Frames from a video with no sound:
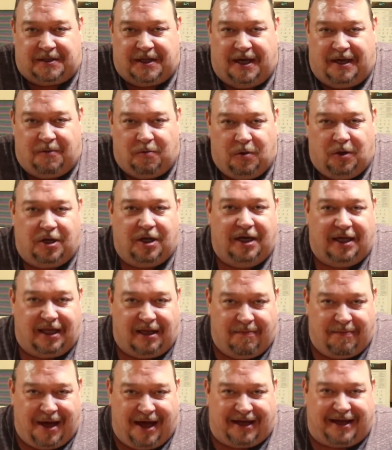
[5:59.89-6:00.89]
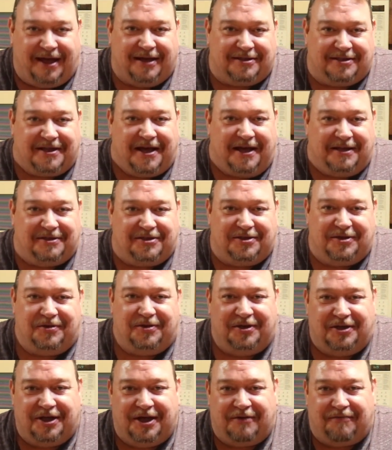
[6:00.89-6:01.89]
We're gonna get back outside
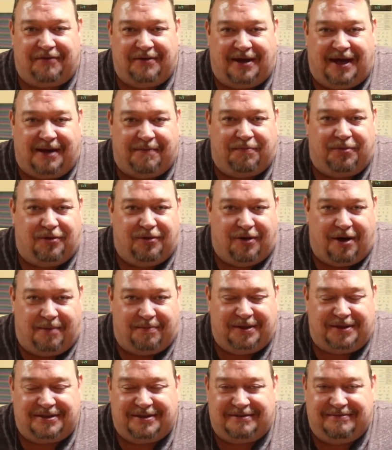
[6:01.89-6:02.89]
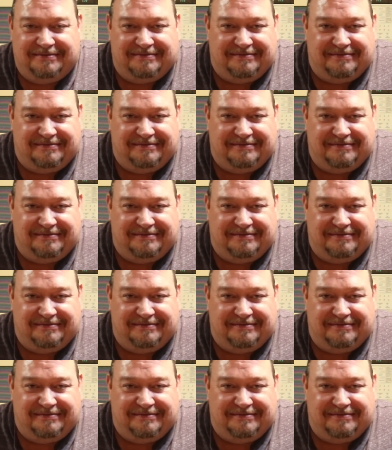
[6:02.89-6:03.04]
soon enough, I promise.